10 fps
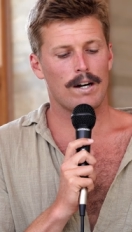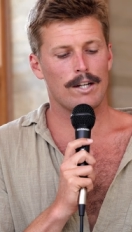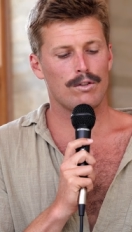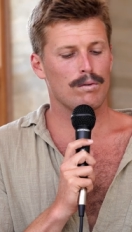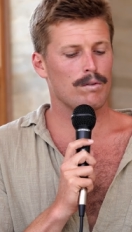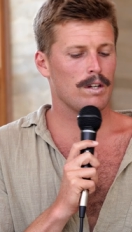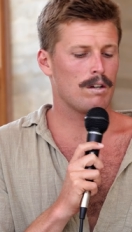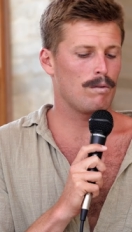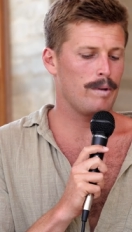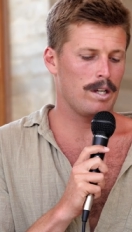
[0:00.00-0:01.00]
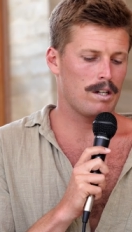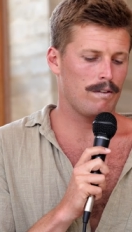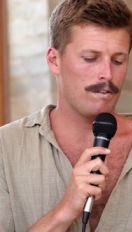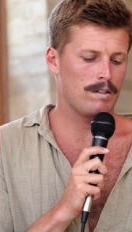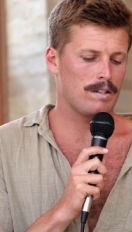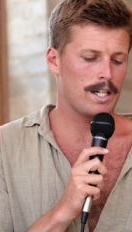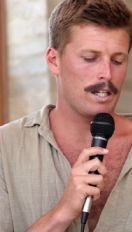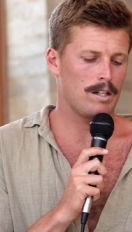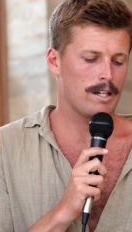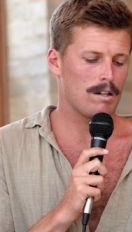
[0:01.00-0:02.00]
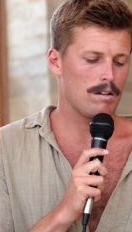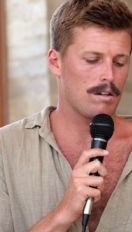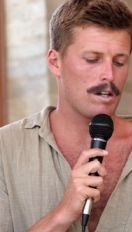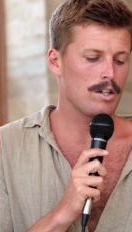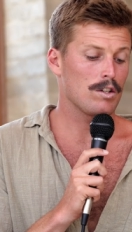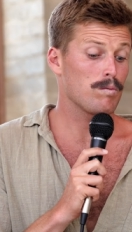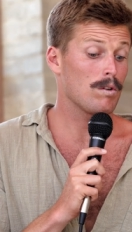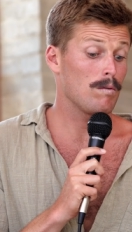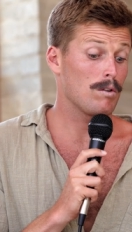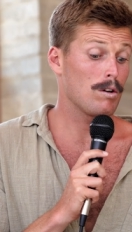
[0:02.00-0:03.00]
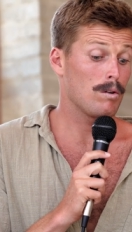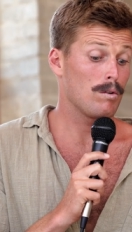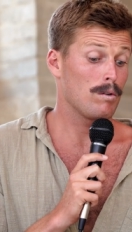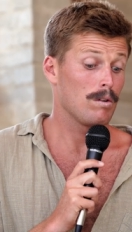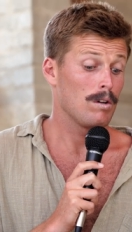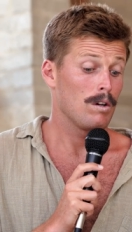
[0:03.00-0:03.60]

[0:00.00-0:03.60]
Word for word: I do think it would be enough to say like I just want to go